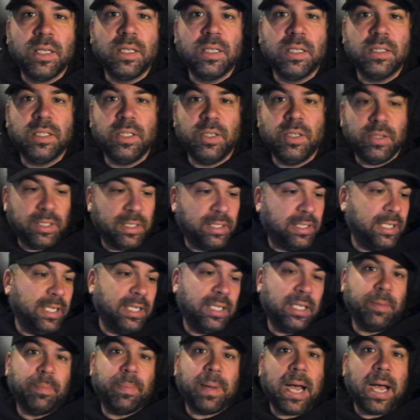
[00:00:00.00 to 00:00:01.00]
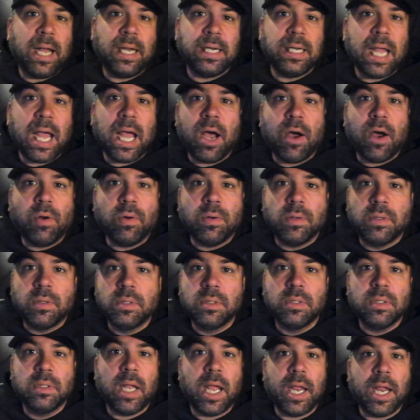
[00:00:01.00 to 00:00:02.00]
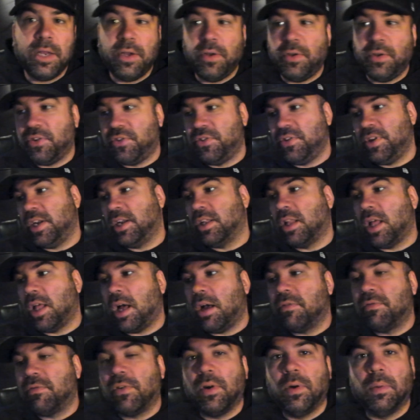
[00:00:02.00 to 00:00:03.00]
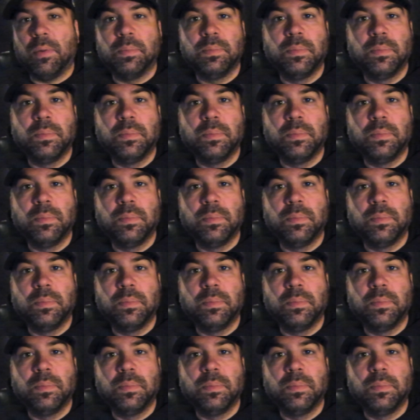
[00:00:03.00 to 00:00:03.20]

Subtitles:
You just need to bond out, and you just need a law firm.